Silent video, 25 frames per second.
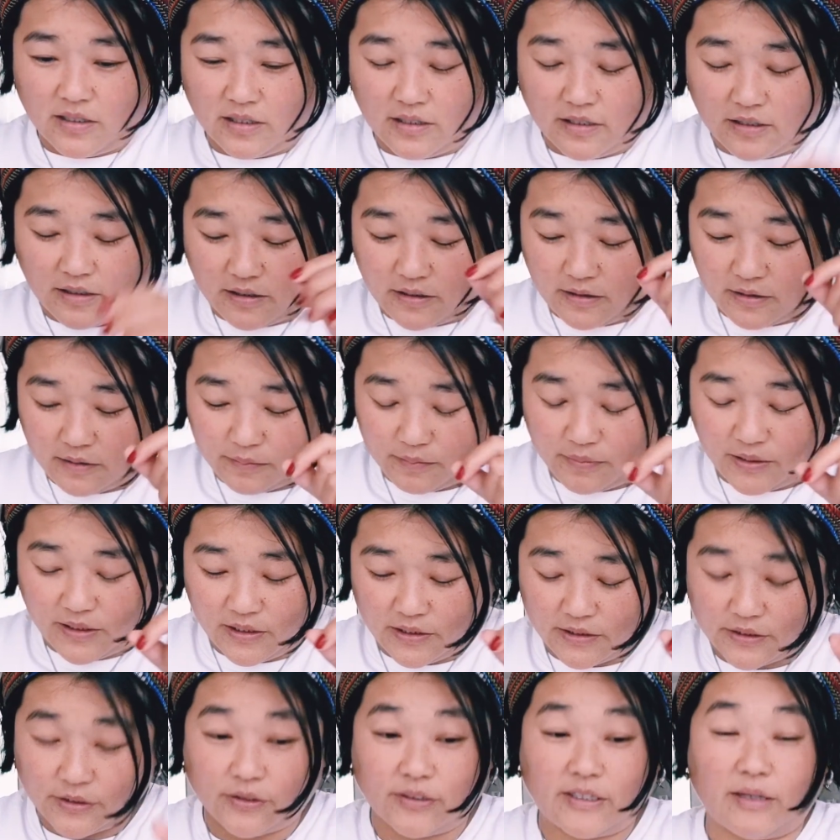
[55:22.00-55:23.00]

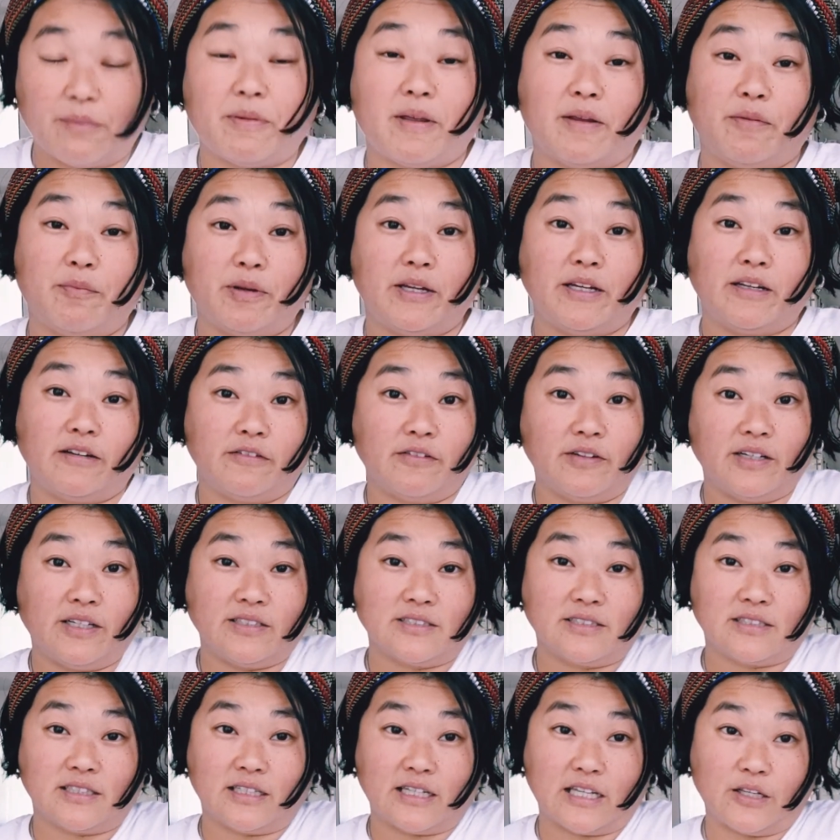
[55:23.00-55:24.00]
So that may be the
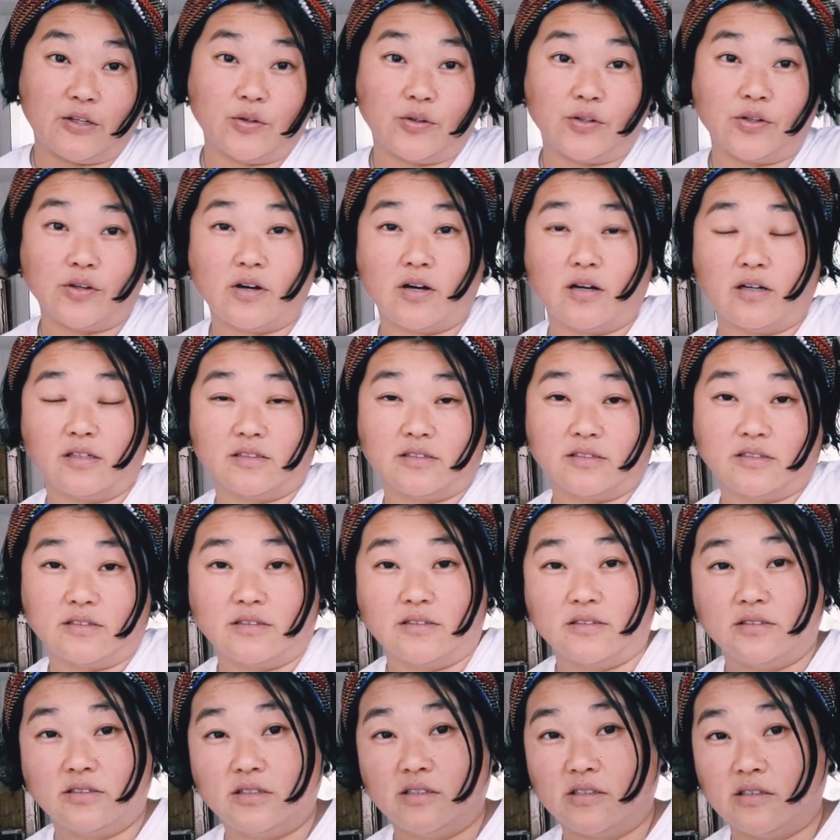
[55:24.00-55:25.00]
reason that you're
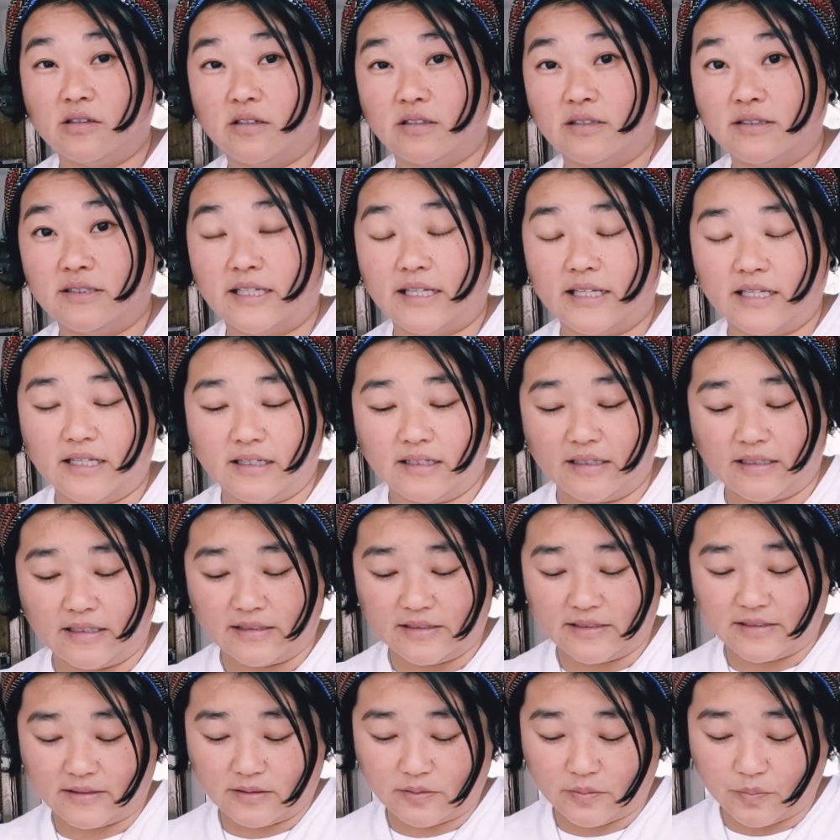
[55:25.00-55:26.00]
not taking
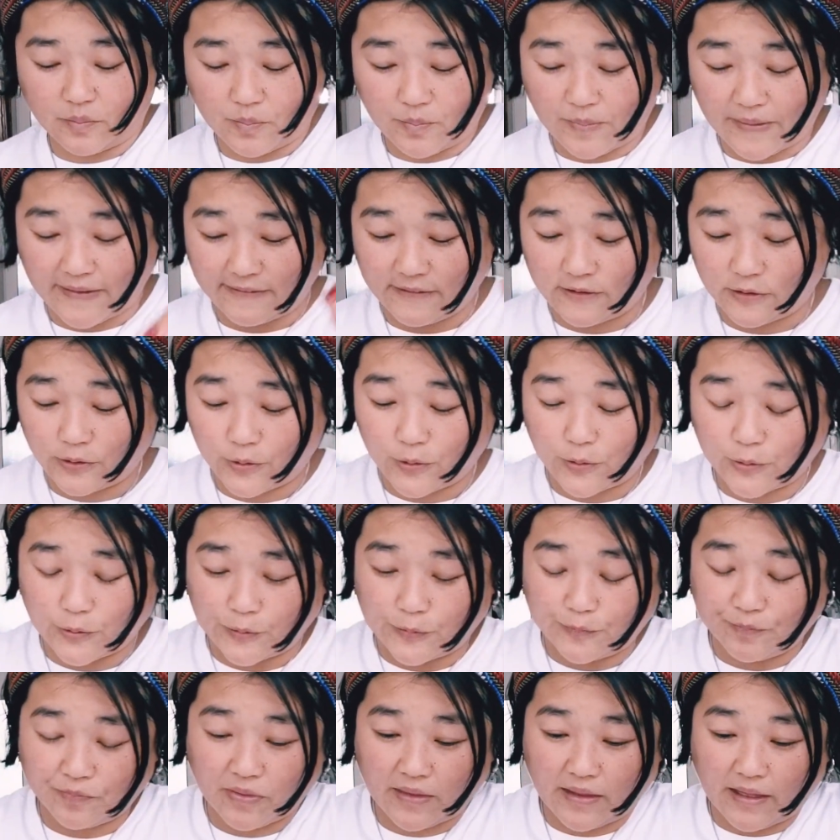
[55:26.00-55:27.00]
this
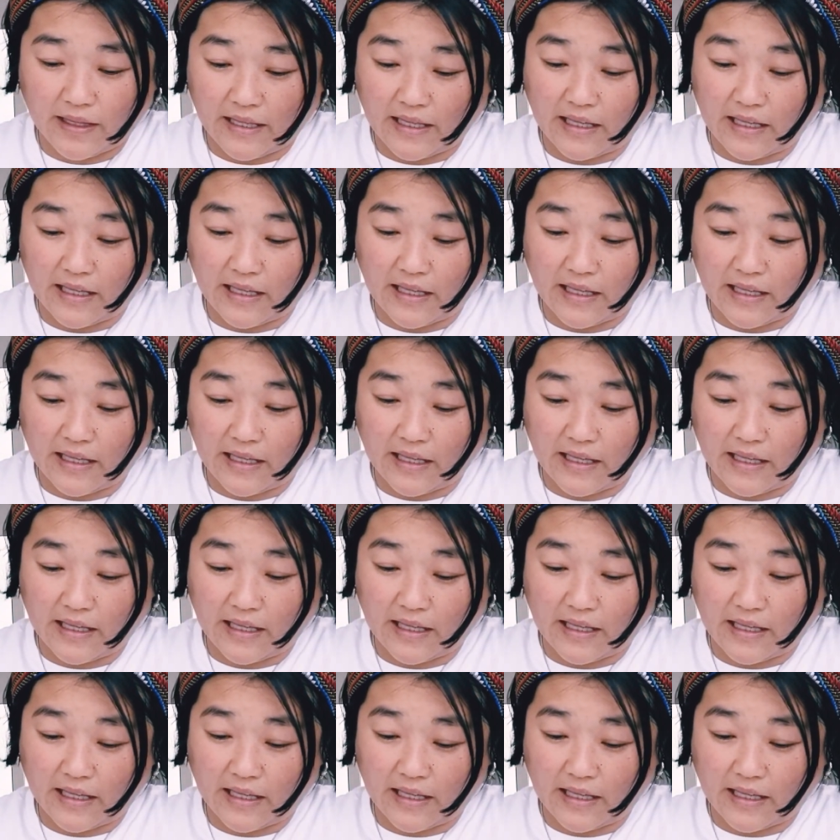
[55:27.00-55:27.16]
Pentacle.